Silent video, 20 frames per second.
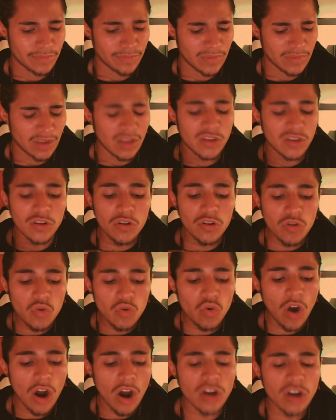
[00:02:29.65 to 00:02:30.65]

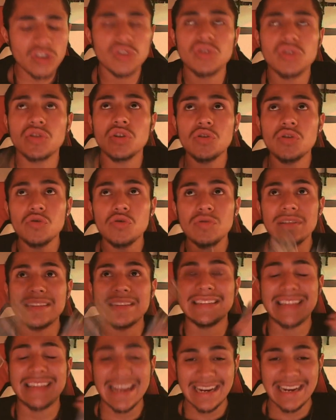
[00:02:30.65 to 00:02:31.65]
you are so
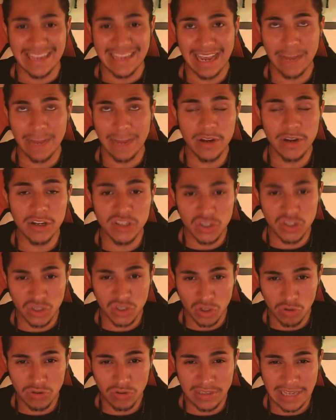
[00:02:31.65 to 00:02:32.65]
dedicated. I'm hearing
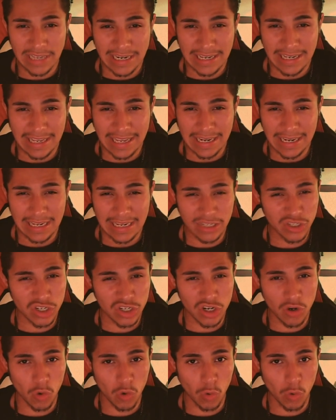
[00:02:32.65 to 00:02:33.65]
so dedicated into
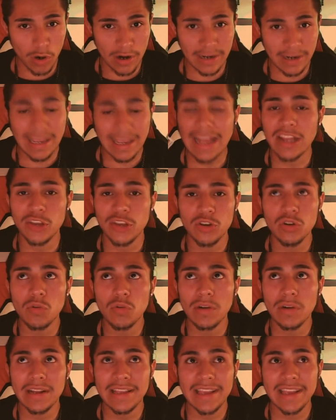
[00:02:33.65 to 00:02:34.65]
your work, and you don't
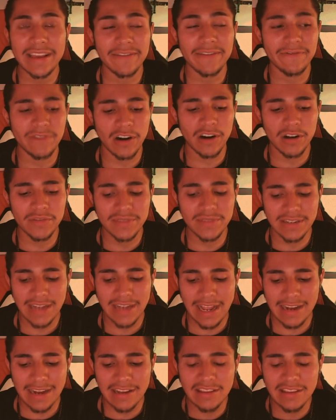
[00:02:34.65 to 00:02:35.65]
want to get involved in
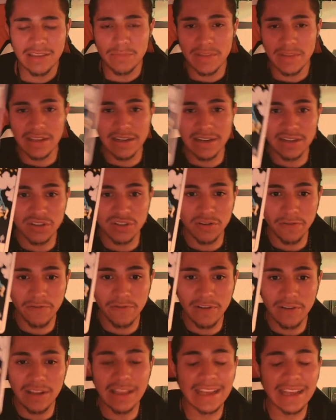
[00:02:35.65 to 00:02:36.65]
anything because you
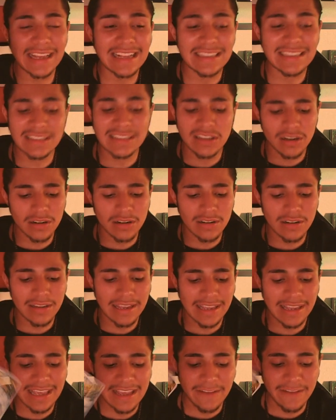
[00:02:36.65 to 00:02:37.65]
feel like it's going to
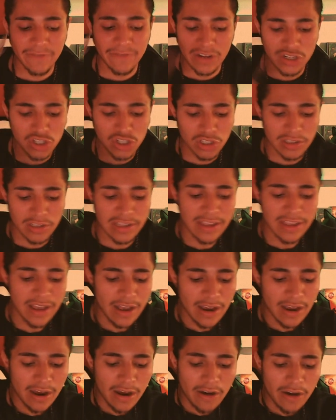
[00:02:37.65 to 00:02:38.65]
like eventually
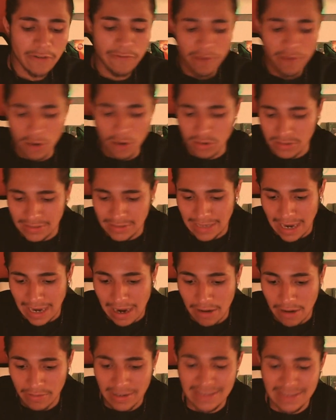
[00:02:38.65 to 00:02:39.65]
fall
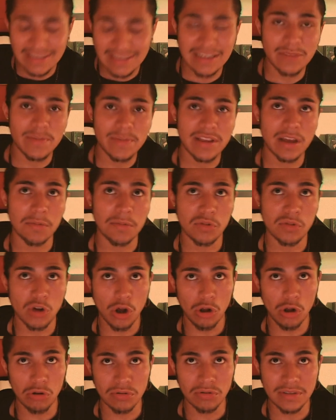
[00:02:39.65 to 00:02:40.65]
down. It's going to become
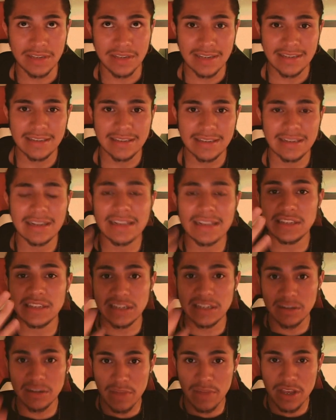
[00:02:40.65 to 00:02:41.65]
cold, distant. It's going
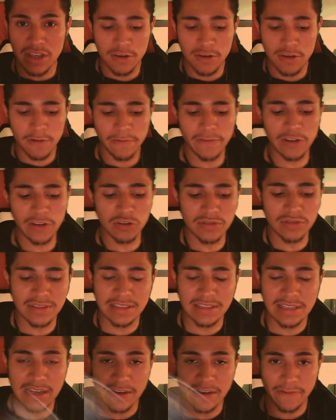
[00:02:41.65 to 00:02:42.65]
to make you feel
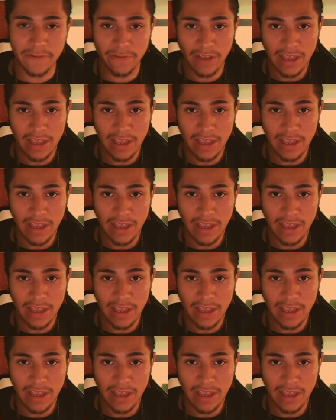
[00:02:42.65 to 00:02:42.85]
stiff.